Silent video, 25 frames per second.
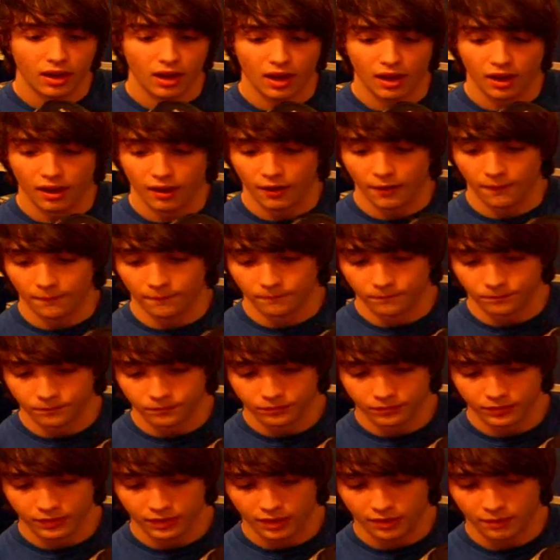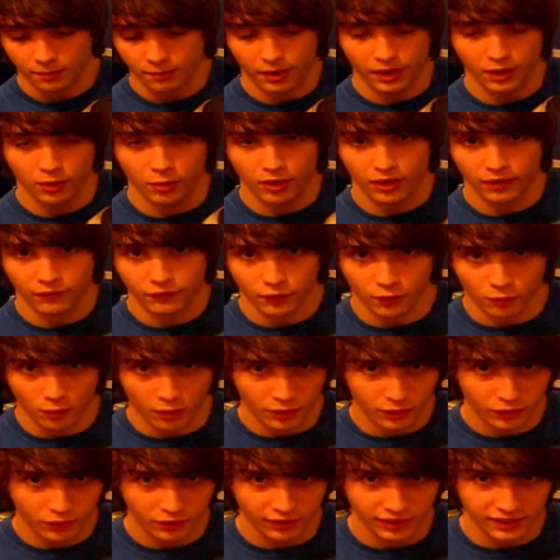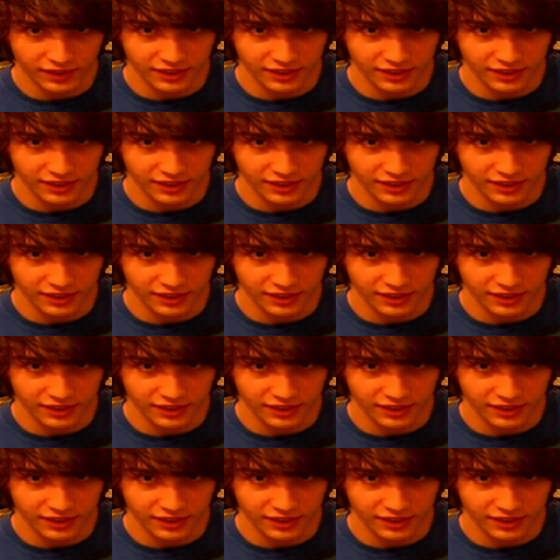By the way, if you're wondering,